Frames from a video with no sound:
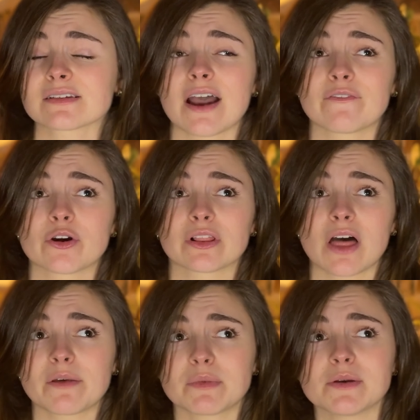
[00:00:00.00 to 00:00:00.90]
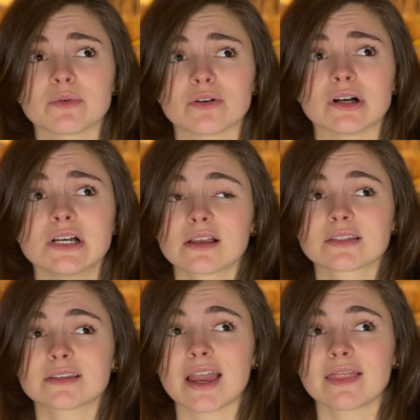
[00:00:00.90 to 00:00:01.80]
I've heard a lot of people
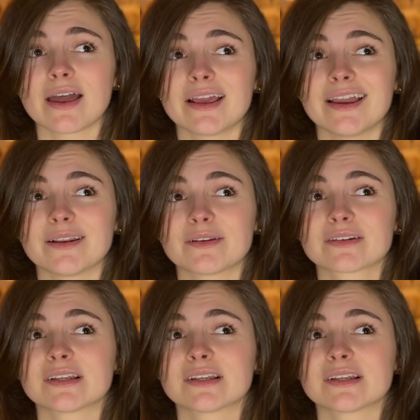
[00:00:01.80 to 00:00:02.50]
say that it